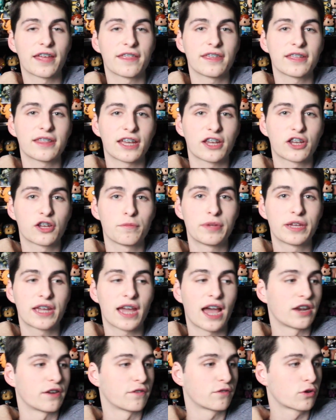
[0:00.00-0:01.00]
I think that could be
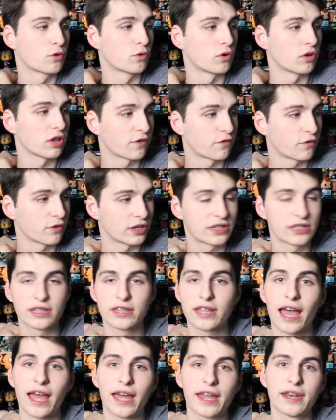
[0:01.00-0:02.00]
kind of cool if we did
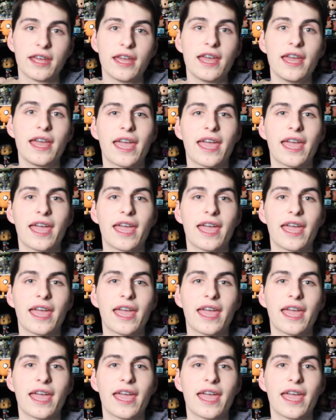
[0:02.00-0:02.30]
that.